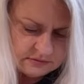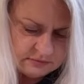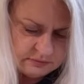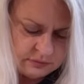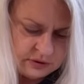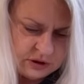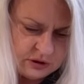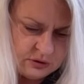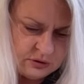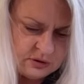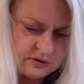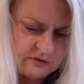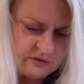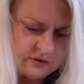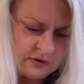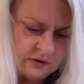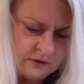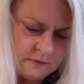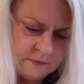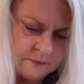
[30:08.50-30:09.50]

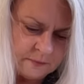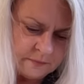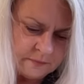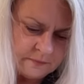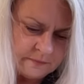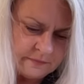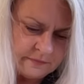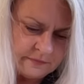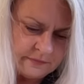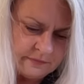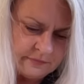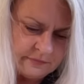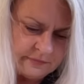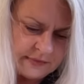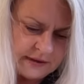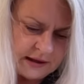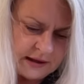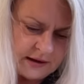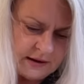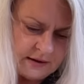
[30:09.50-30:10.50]
Beautiful.
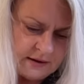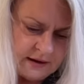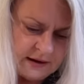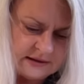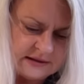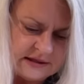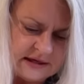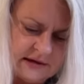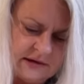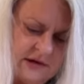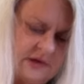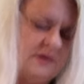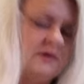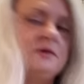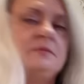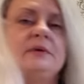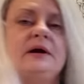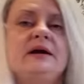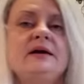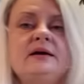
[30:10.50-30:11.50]
I tell you,
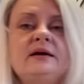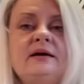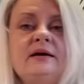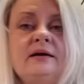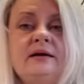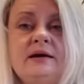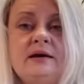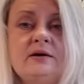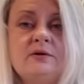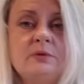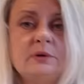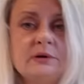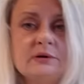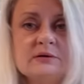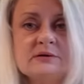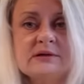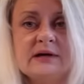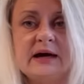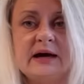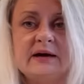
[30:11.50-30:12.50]
you make any
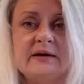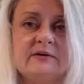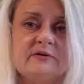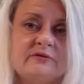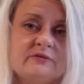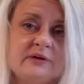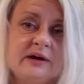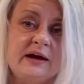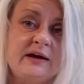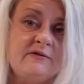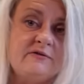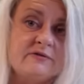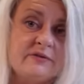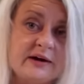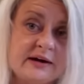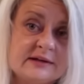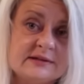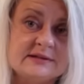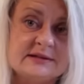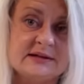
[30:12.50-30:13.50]
quilt out of Kaffe
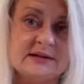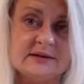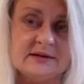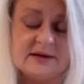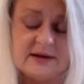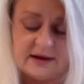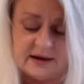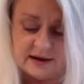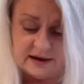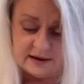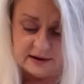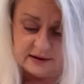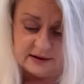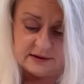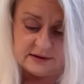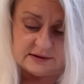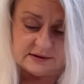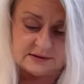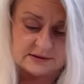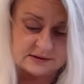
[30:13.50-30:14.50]
Fassett
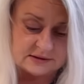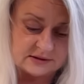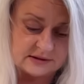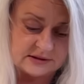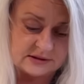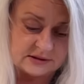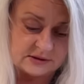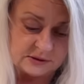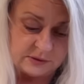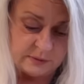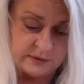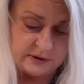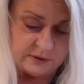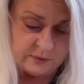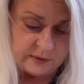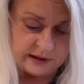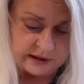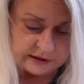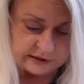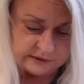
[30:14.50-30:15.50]
and it's going to be a
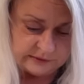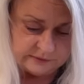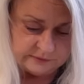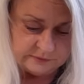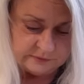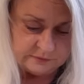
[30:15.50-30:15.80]
winner.